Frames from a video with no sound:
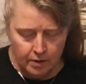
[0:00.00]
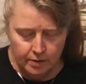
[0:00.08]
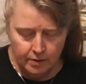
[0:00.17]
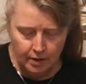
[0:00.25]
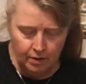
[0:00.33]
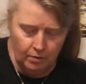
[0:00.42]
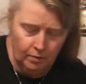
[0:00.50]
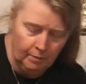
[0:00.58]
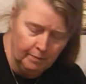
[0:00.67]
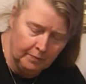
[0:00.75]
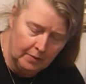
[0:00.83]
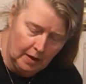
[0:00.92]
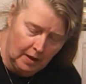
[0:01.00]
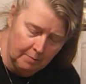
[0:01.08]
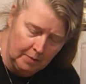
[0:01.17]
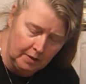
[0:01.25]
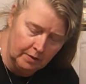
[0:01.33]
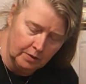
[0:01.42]
So I'm
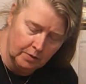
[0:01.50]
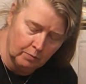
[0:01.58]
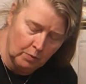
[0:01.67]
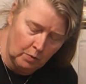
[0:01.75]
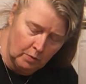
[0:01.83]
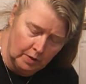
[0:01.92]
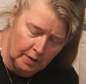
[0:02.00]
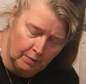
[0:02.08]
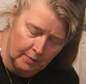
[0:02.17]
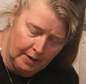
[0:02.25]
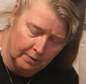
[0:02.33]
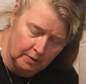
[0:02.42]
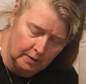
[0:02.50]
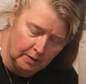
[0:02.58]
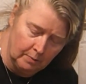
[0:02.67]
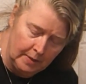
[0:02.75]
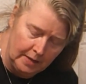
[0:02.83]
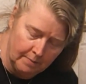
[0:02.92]
going to just roll it around a
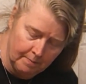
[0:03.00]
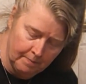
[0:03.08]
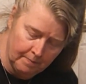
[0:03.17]
little bit.